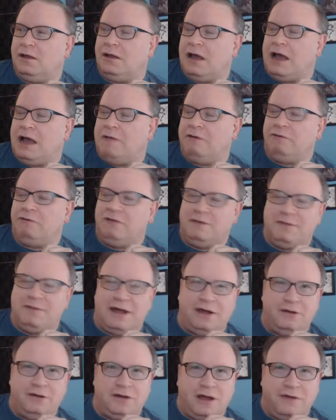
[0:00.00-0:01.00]
I would
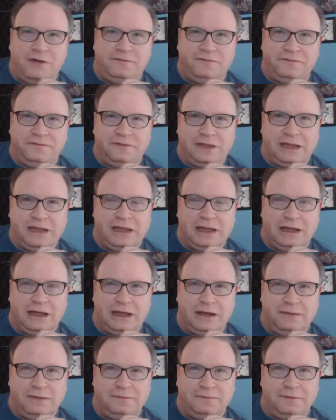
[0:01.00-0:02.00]
rebound off
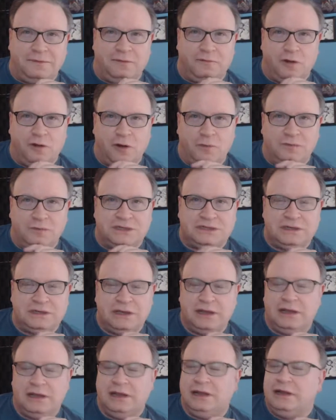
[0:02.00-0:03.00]
the ropes,
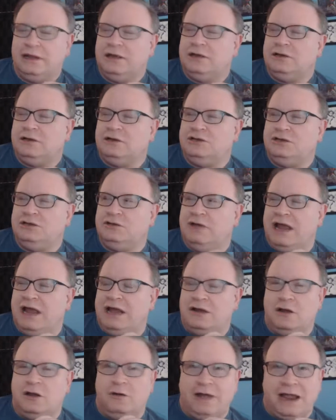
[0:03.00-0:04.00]
do a
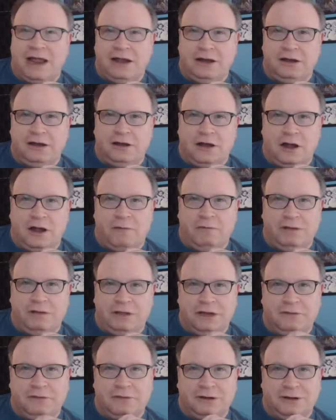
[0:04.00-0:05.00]
no-handed cartwheel
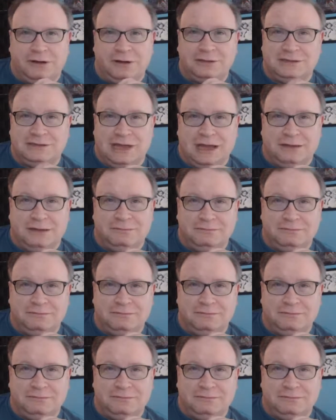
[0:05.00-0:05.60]
into a clothesline.